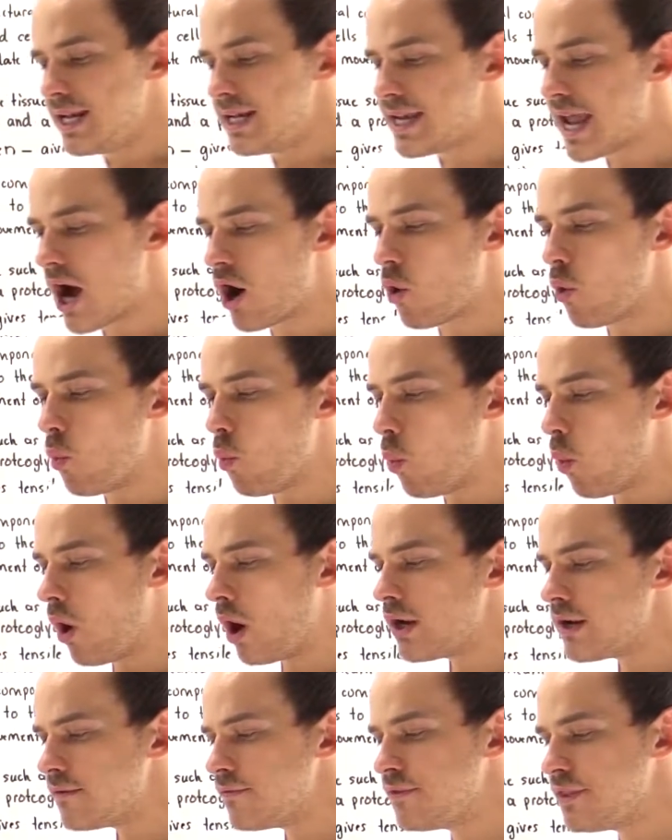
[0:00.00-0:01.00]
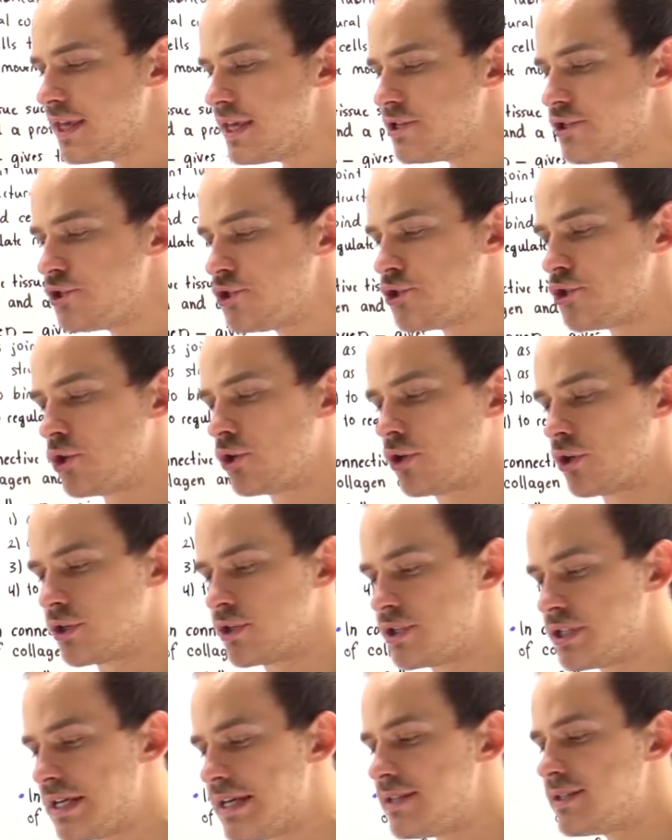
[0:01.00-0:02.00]
Now, one of these
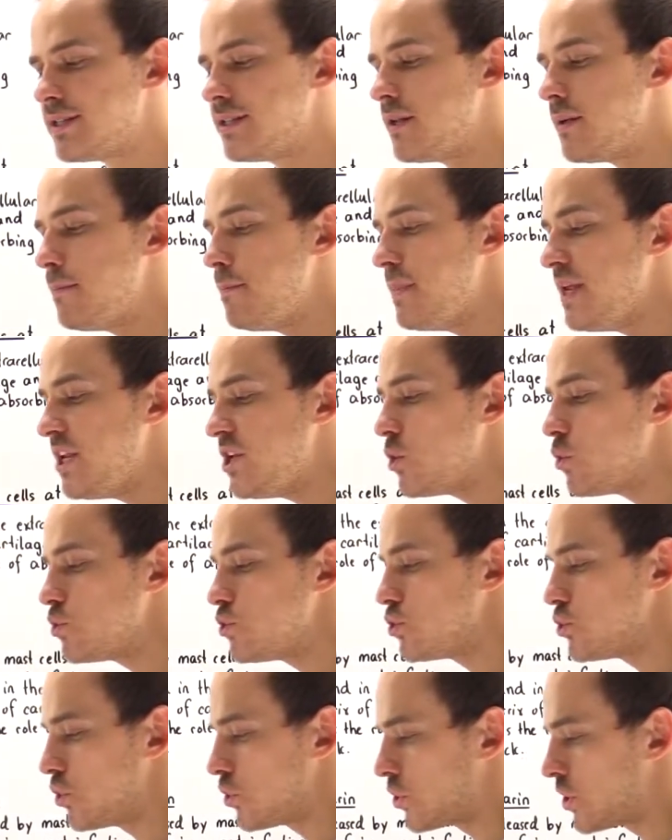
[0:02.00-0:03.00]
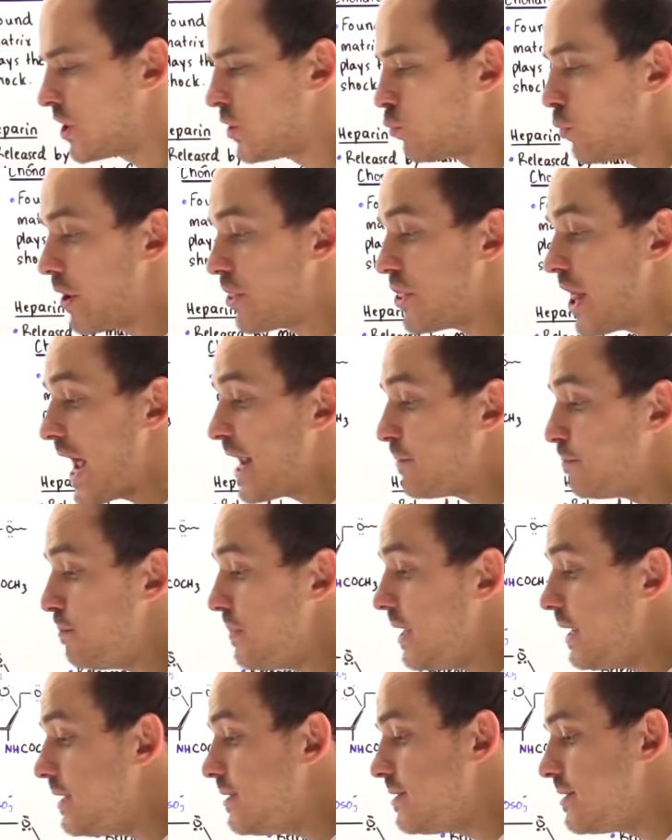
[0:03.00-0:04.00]
sugars is an amino sugar, and what that
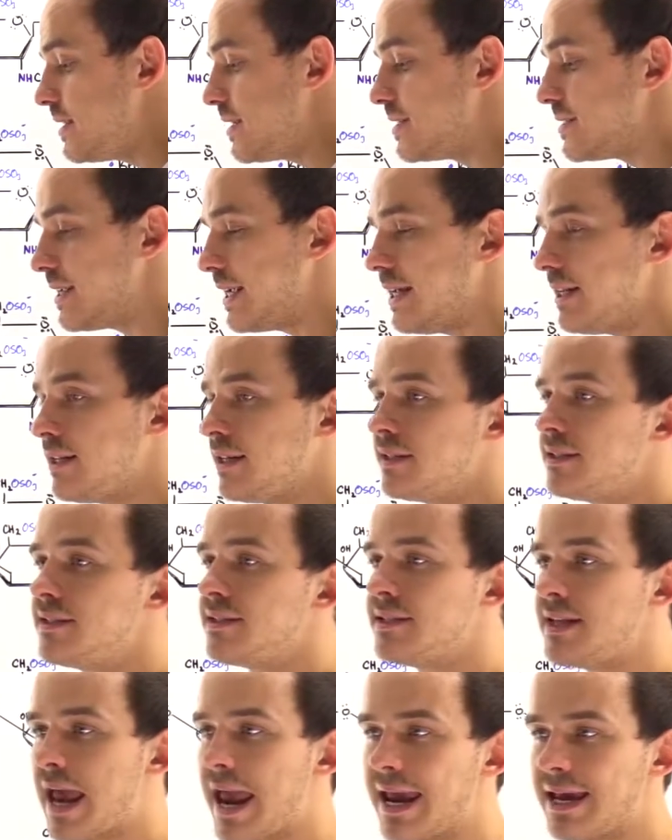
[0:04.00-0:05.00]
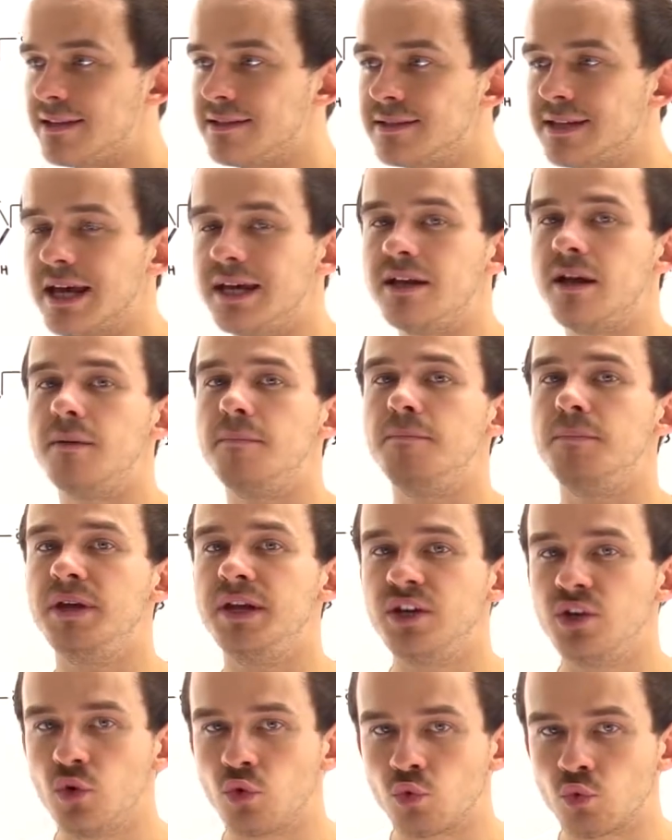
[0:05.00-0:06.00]
means is it contains an
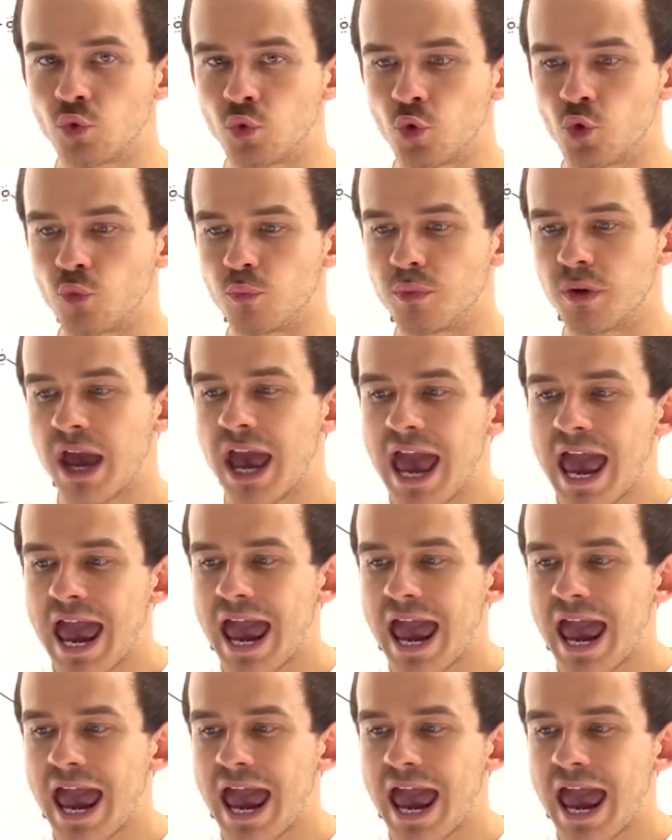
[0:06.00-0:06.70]
amino group.